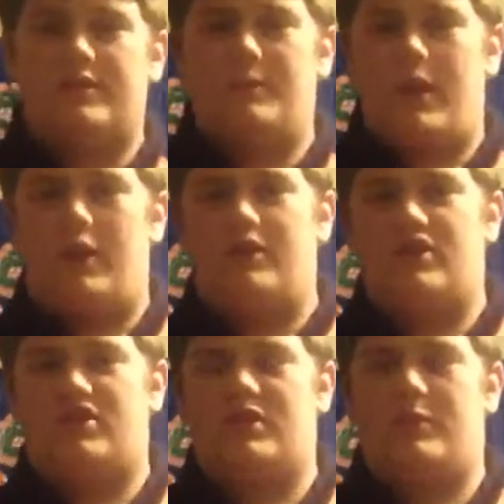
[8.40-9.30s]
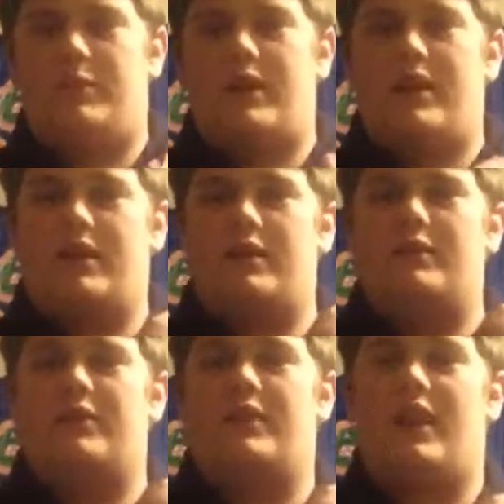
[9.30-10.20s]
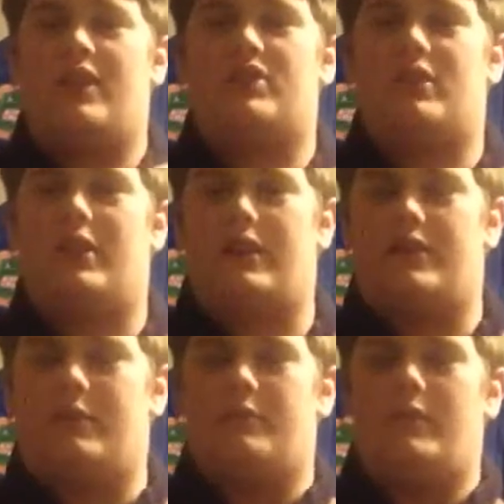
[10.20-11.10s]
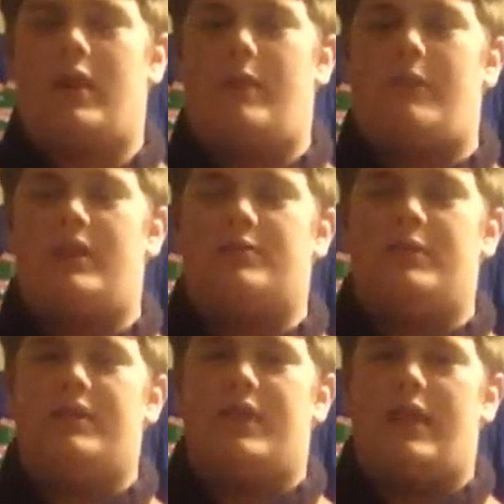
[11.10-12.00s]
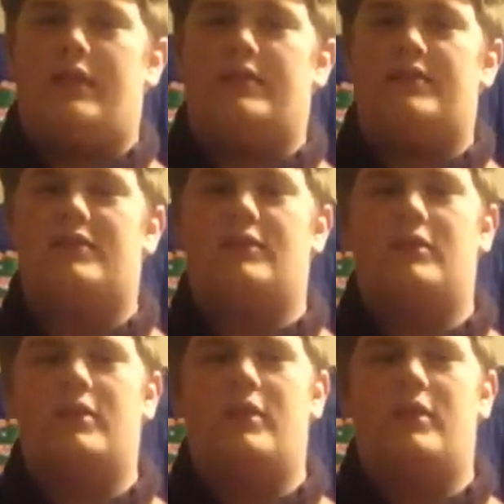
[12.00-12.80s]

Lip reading: is my audition to play the National Anthem at possibly the next